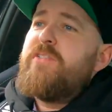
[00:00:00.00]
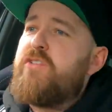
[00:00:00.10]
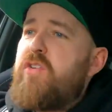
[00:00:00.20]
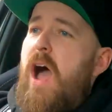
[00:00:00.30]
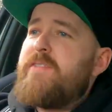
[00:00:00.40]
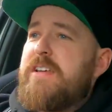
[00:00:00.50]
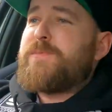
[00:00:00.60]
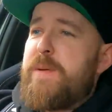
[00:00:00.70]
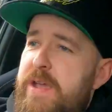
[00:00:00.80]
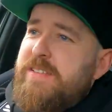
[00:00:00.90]
driving
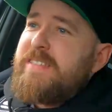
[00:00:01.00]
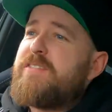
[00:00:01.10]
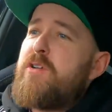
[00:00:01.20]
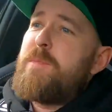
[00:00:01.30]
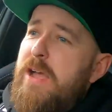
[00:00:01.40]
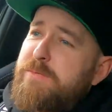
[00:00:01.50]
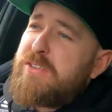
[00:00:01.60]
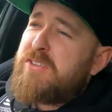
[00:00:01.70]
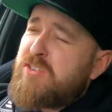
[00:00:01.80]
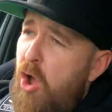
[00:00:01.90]
experience, and this reminds me
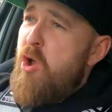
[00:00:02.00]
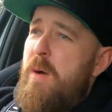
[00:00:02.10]
so